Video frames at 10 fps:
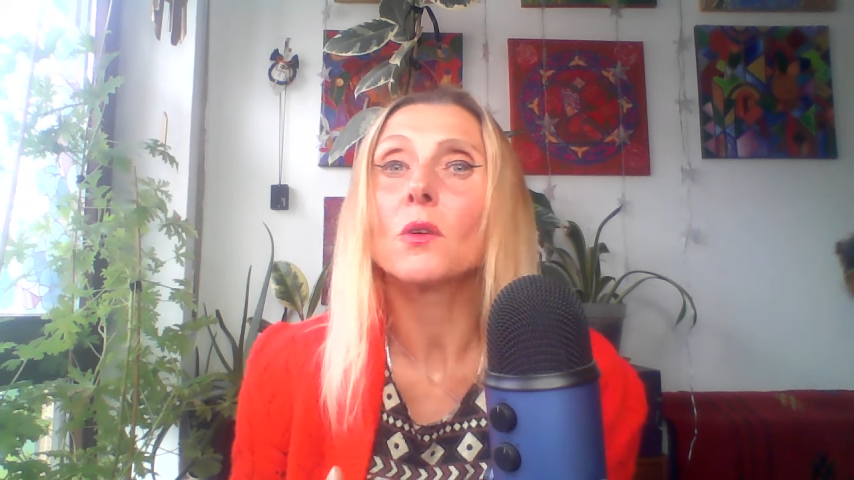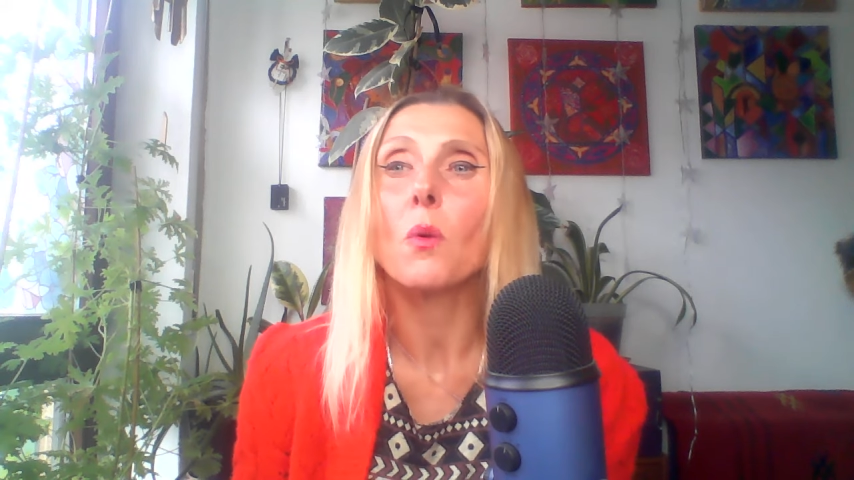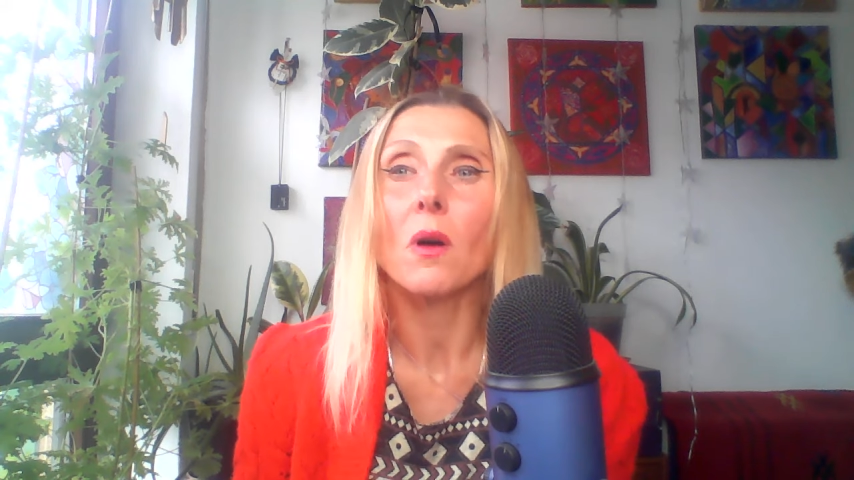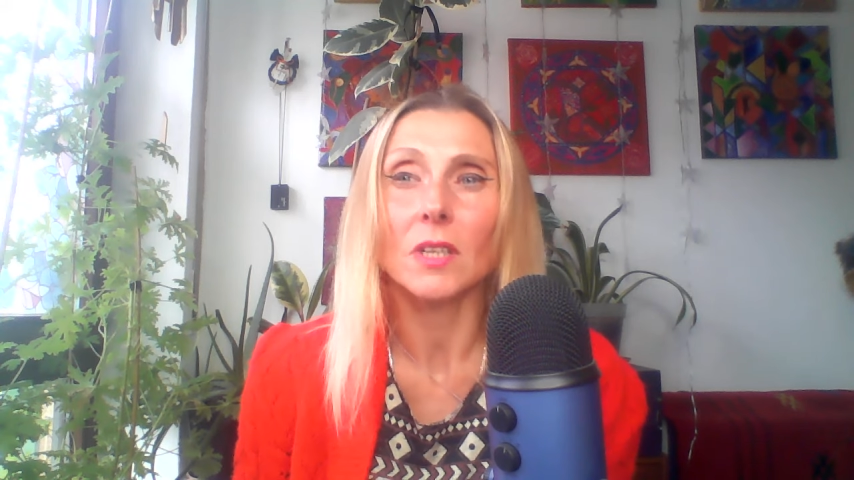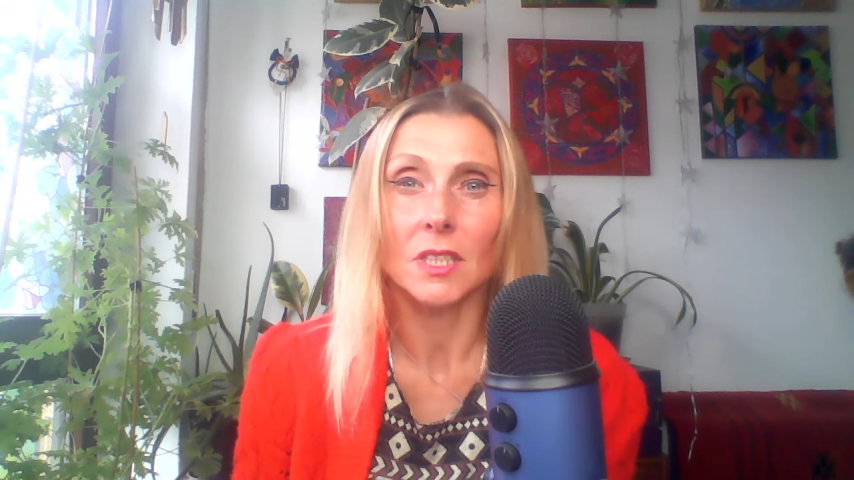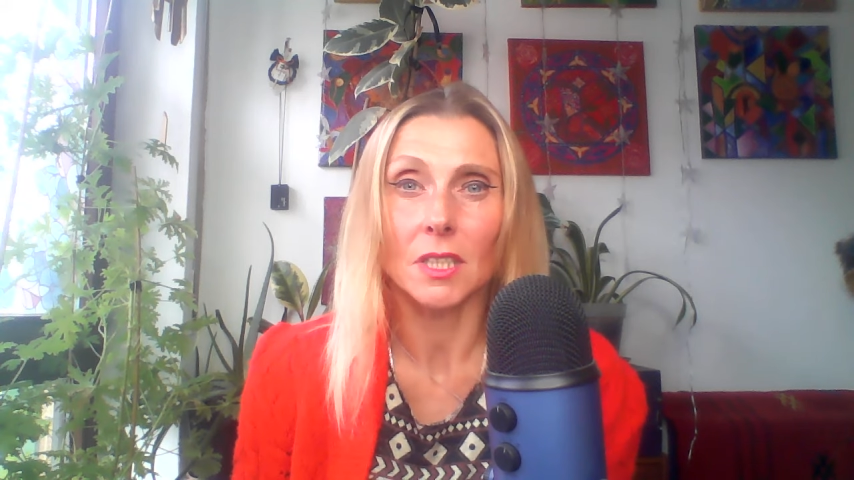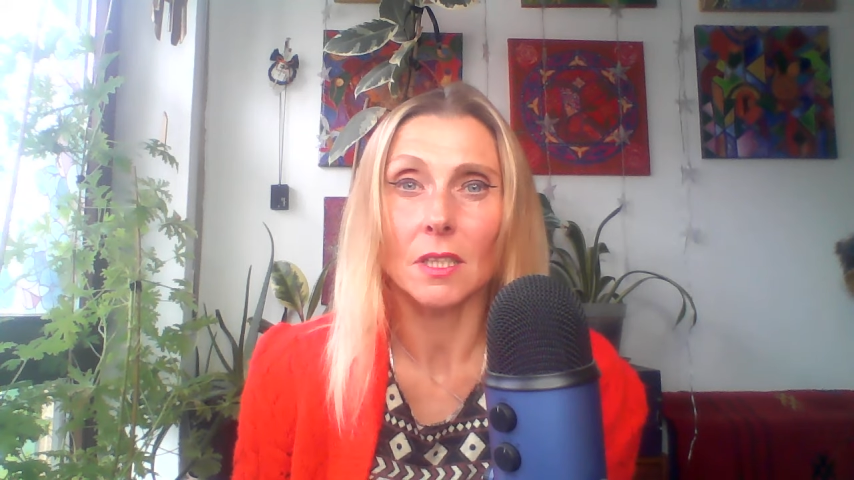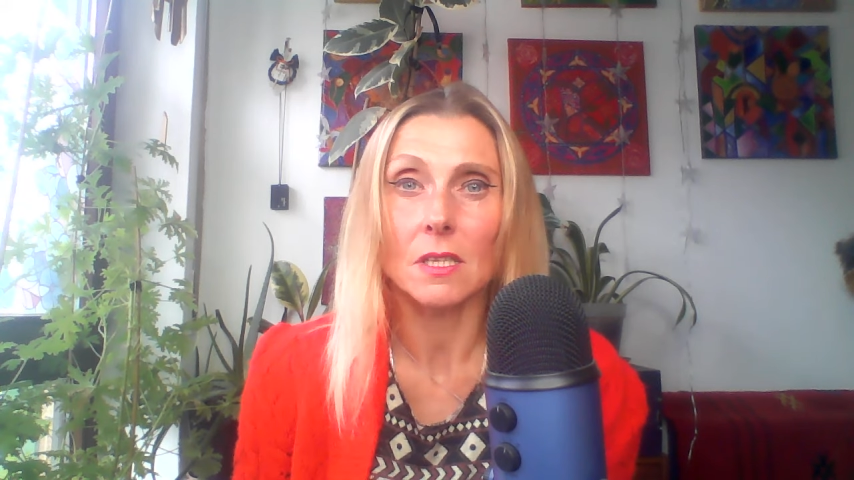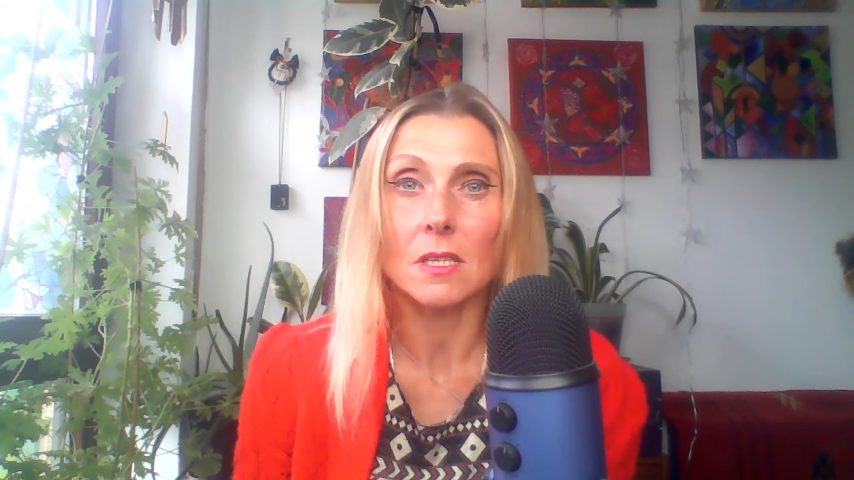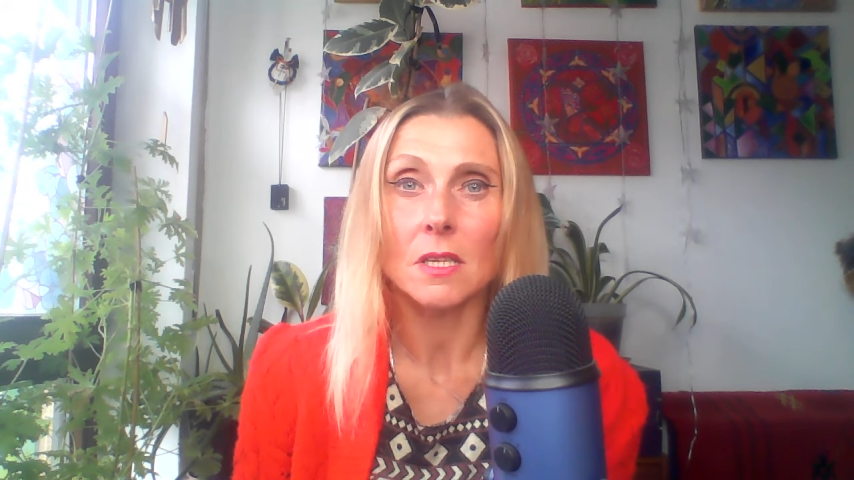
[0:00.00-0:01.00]

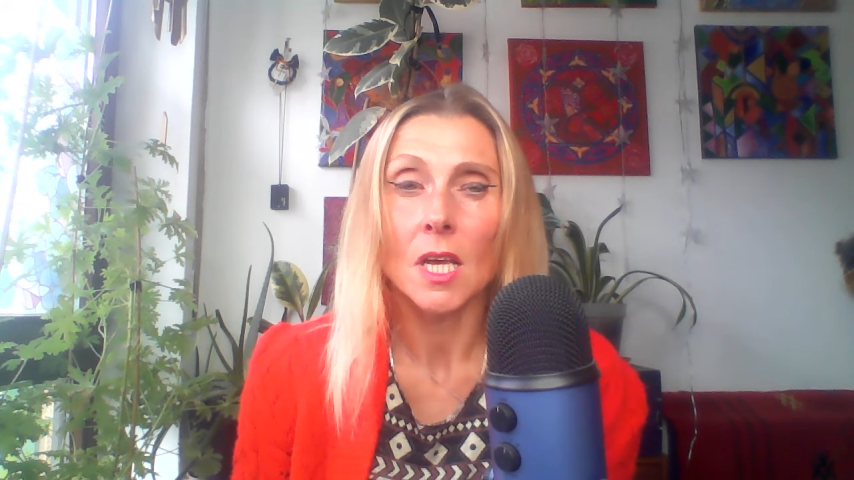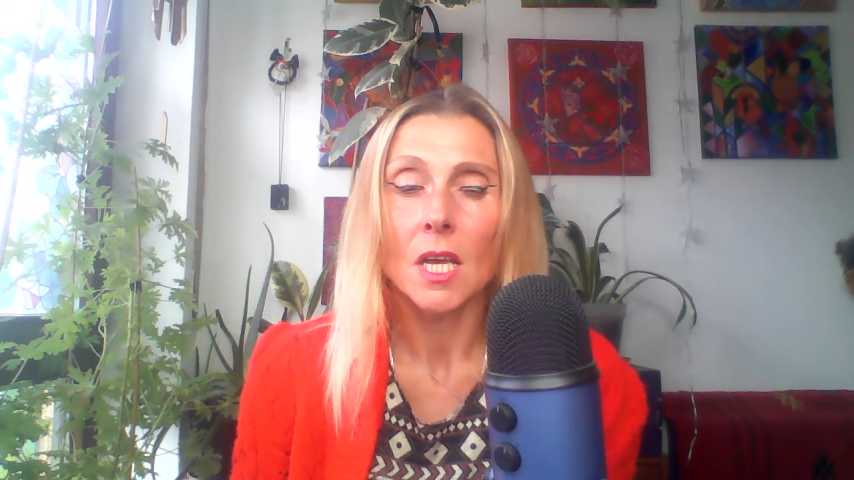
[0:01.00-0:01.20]
qualities,